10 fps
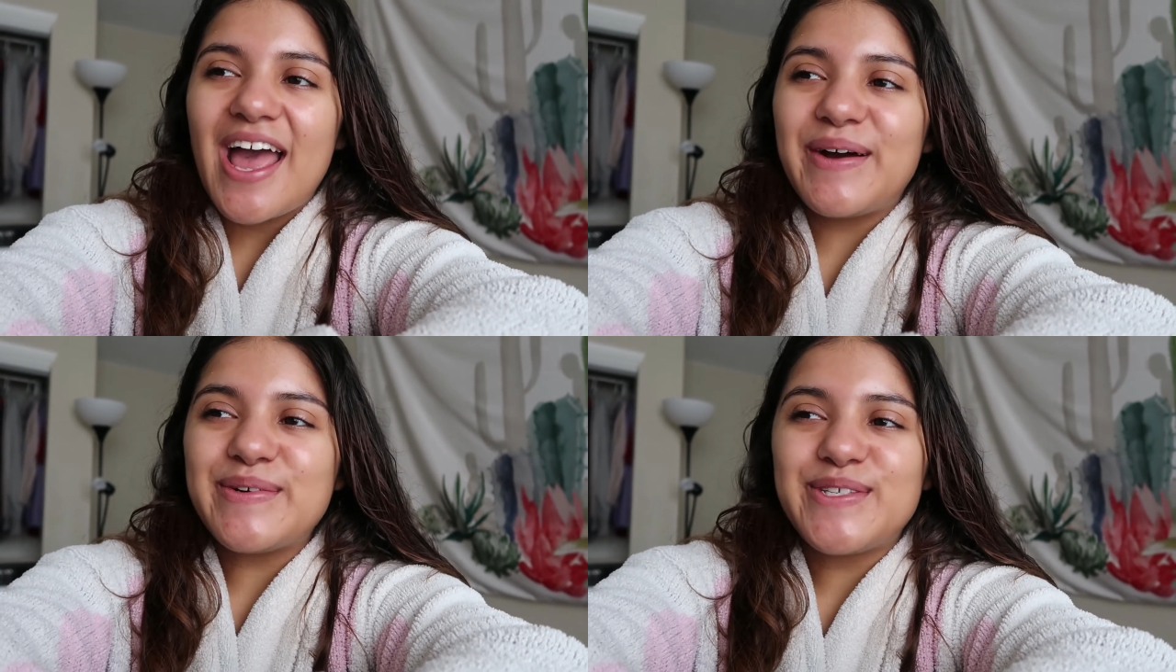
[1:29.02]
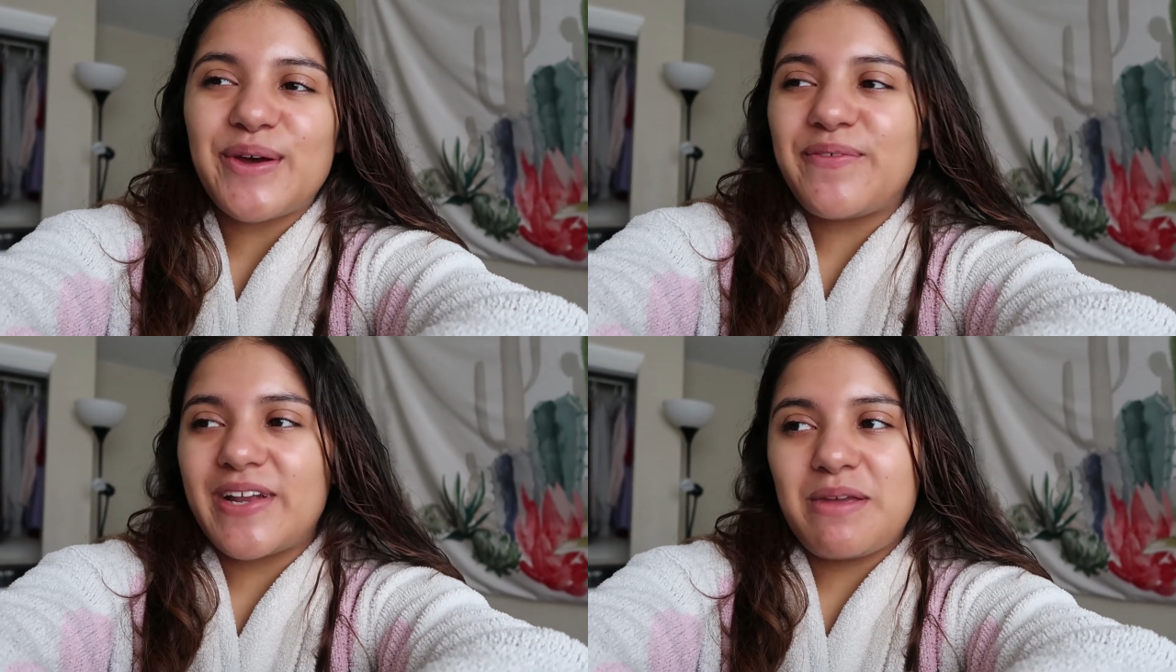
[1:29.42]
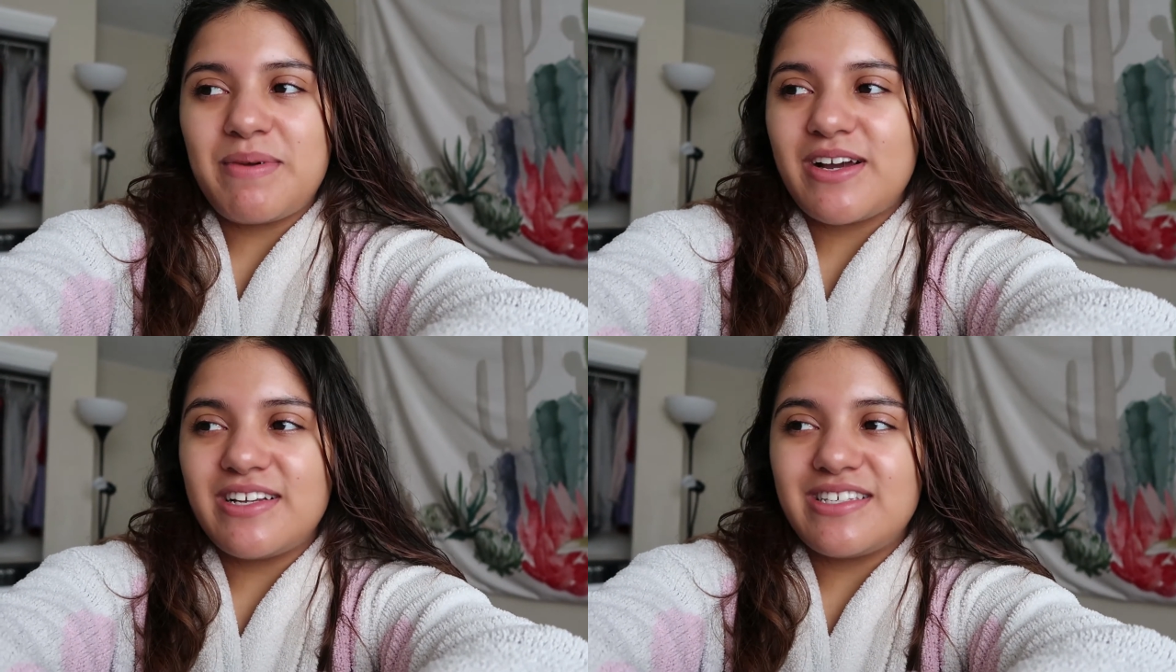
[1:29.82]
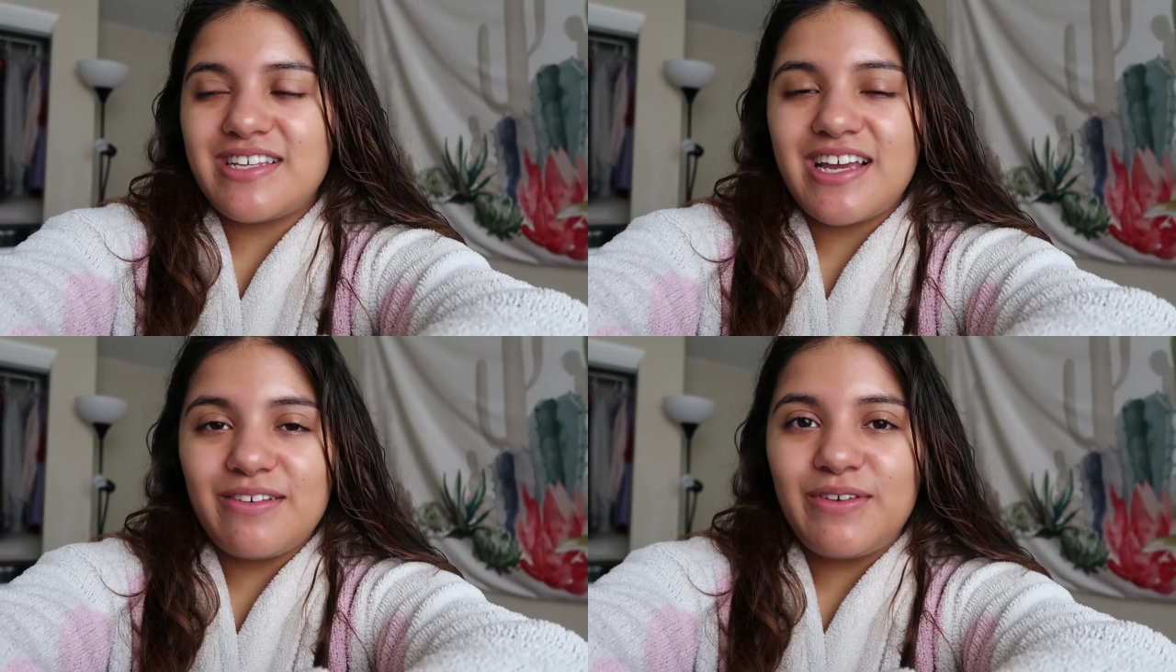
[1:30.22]
it was so funny because
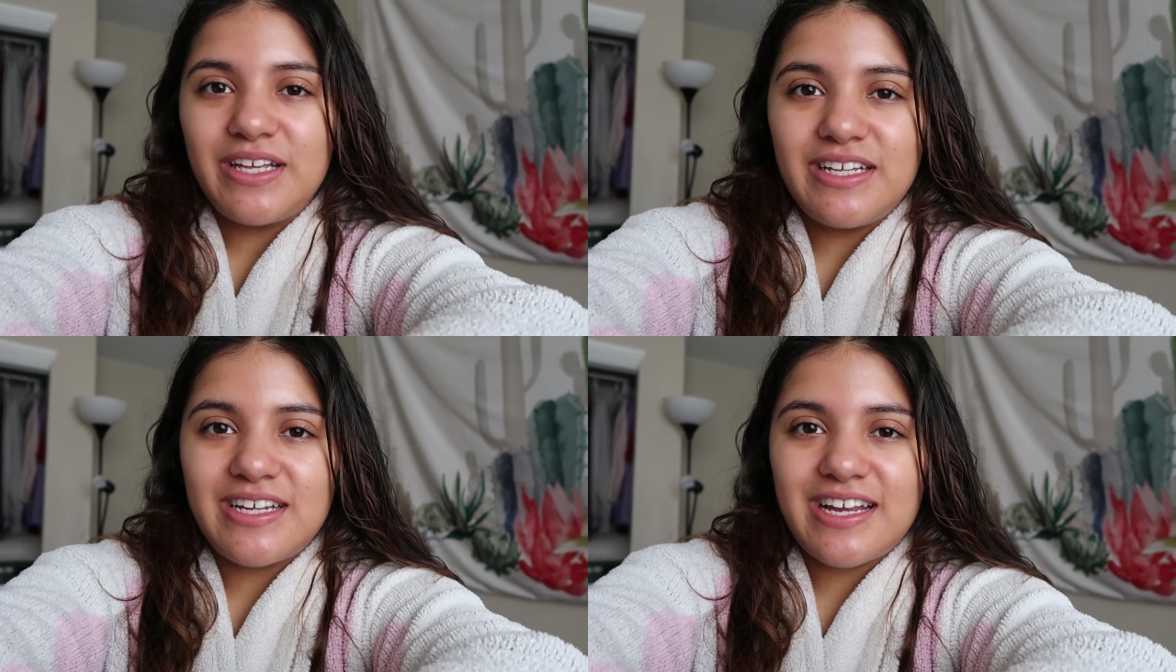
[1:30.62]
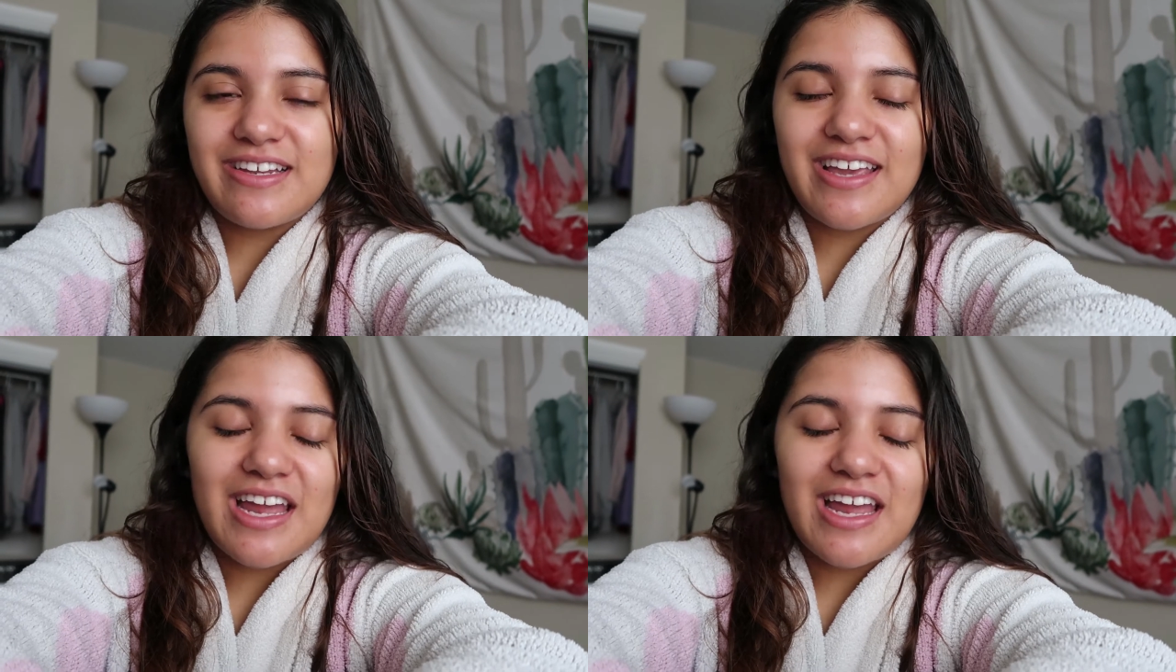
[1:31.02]
it really did